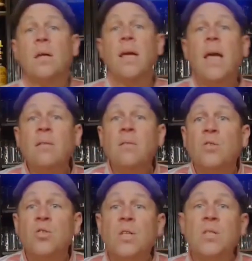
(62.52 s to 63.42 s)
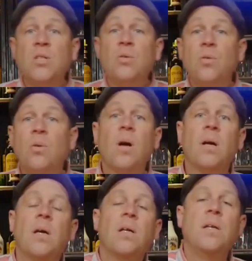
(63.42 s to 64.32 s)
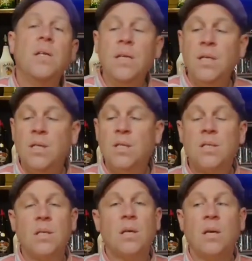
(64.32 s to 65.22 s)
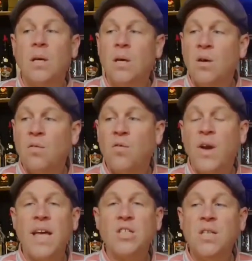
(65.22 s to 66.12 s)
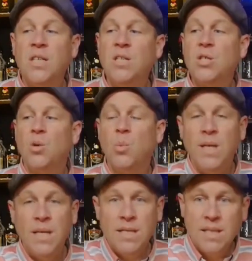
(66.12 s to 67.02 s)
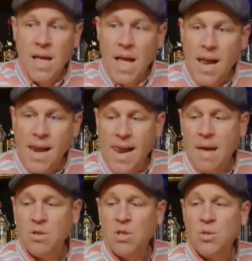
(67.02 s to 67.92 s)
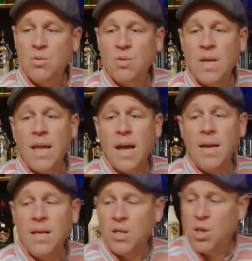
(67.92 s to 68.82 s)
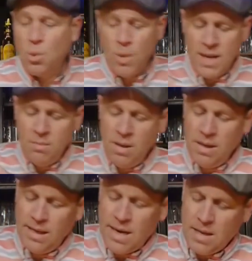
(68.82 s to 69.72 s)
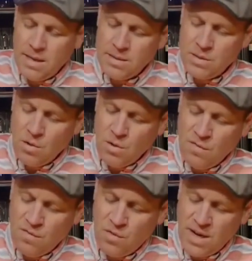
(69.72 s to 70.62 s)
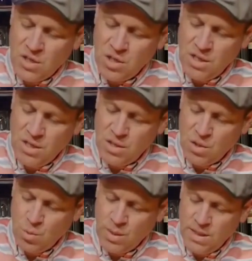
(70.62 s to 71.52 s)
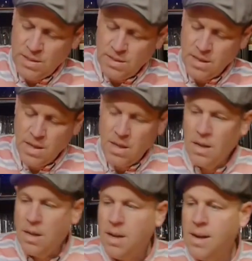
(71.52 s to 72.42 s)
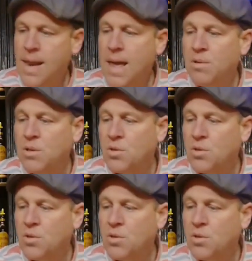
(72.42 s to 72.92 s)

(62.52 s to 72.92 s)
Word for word: yes, the gin sour needs freshly squeezed lemon juice, and I need 20 milliliters of freshly squeezed lemon